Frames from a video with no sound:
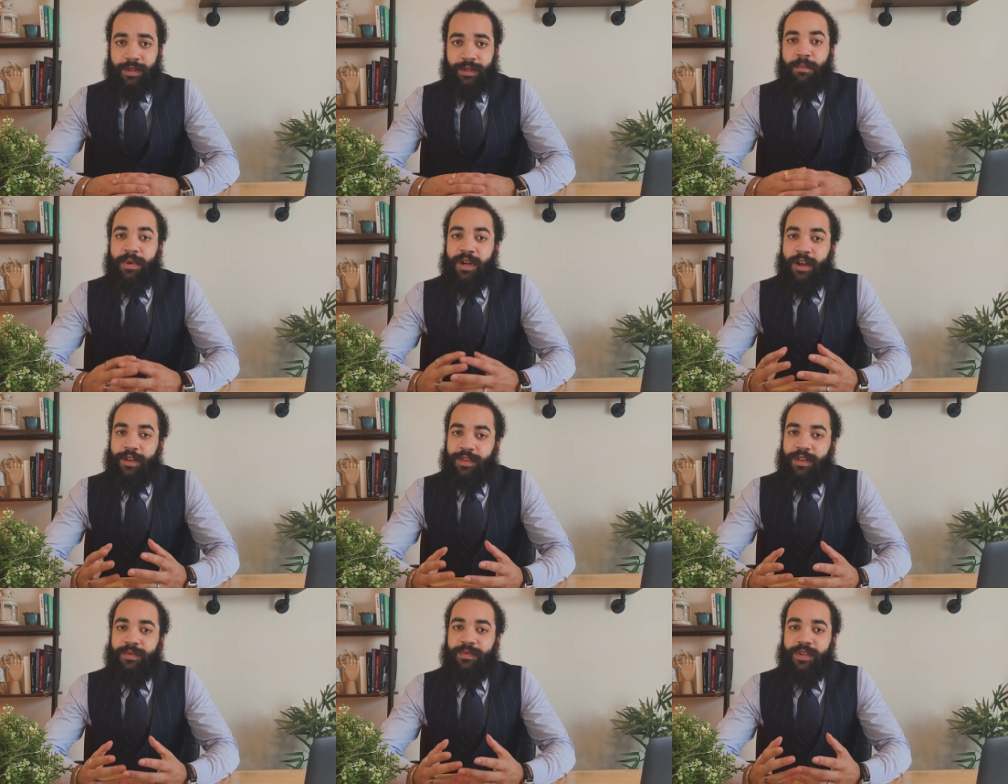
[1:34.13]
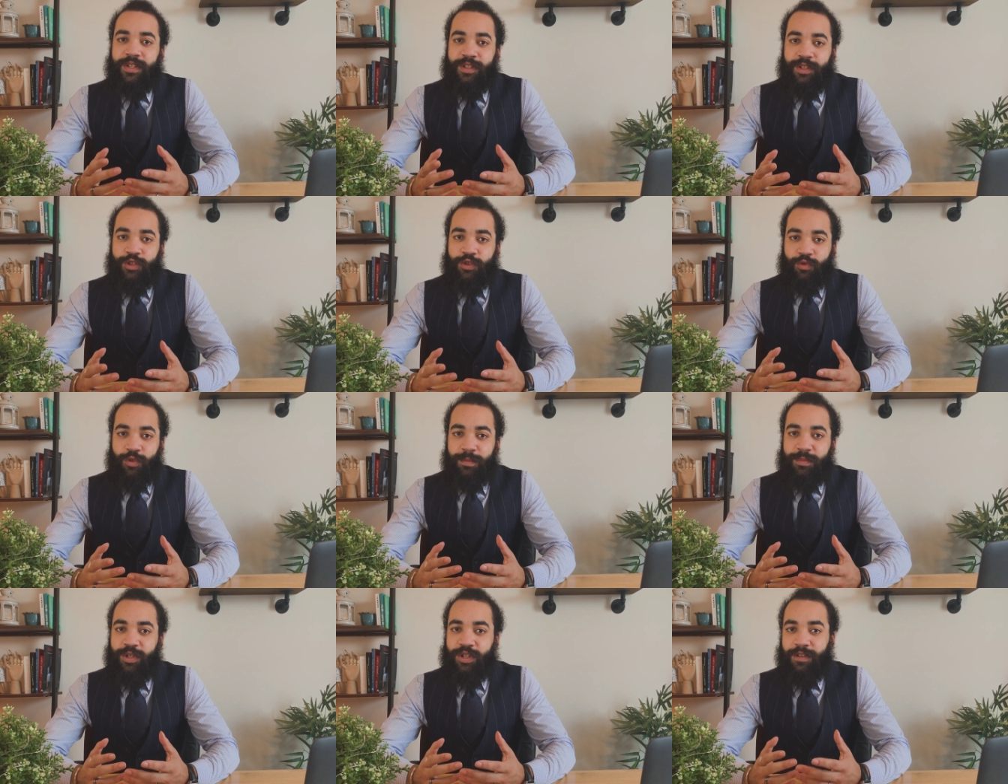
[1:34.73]
But I think this
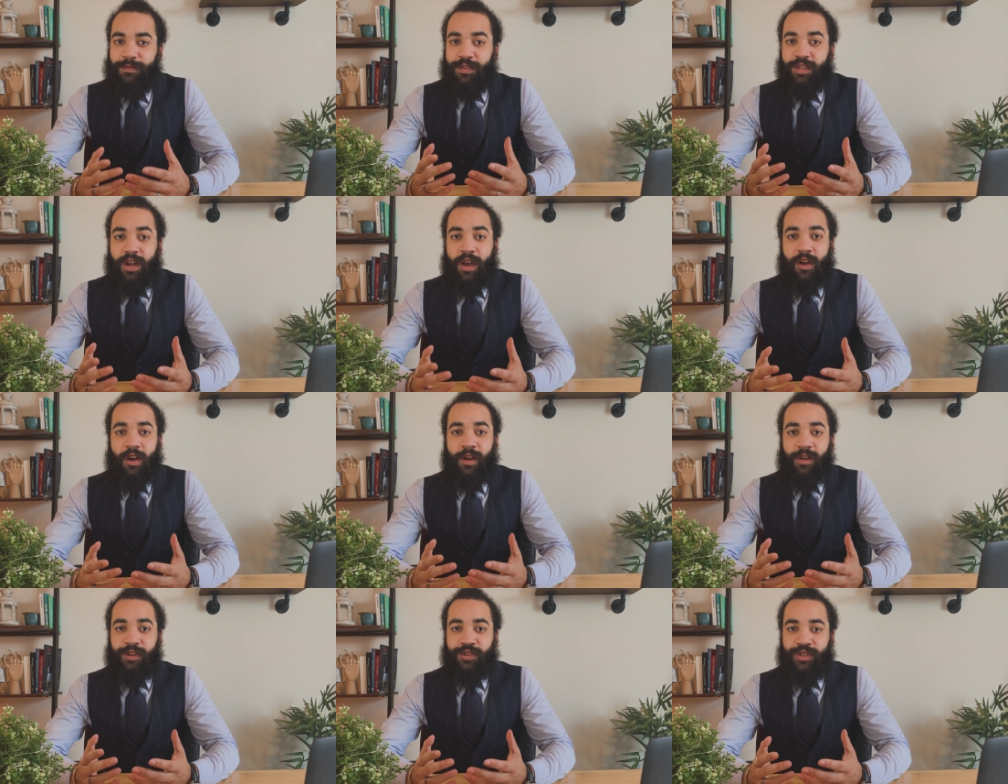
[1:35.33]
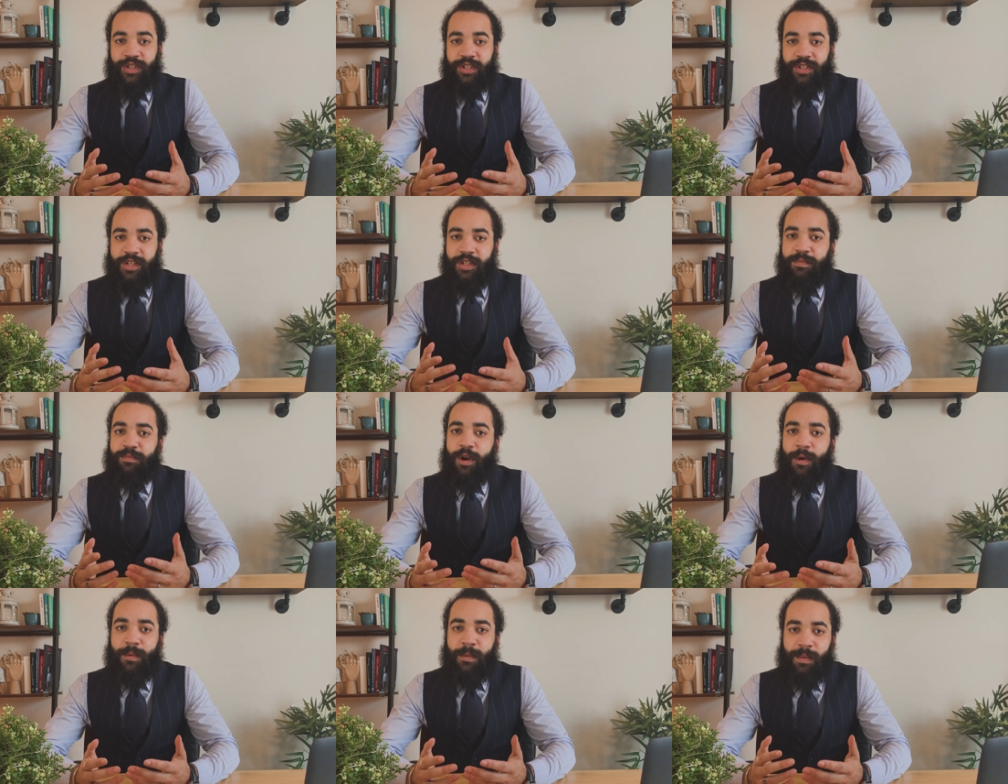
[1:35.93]
description of psychologists is
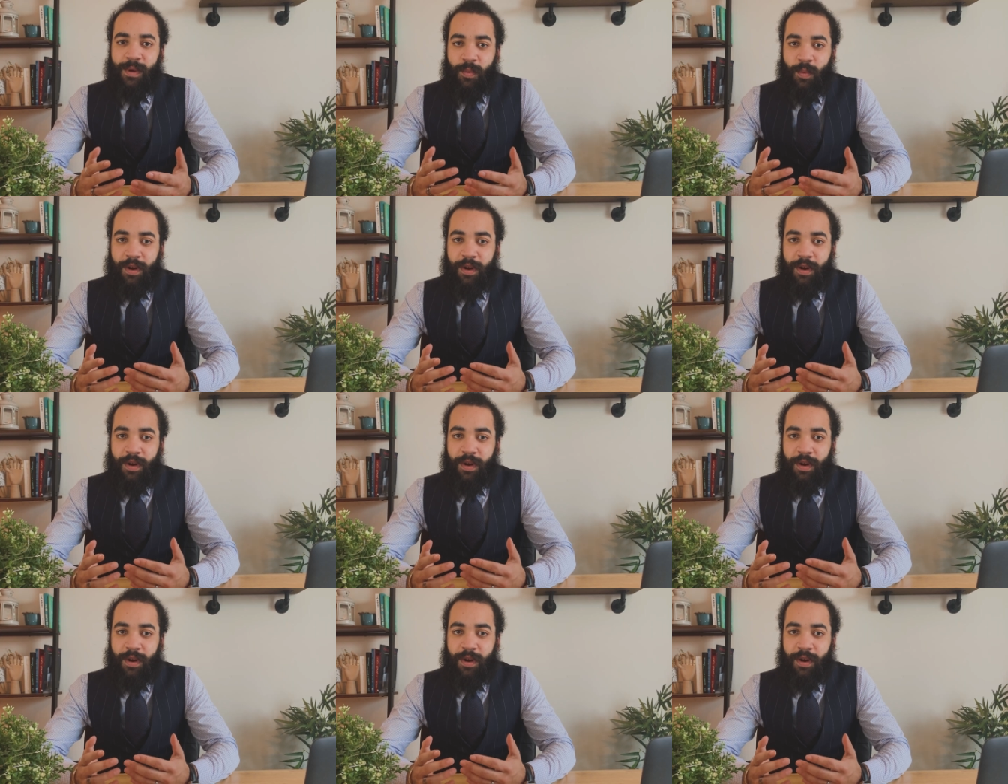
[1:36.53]
probably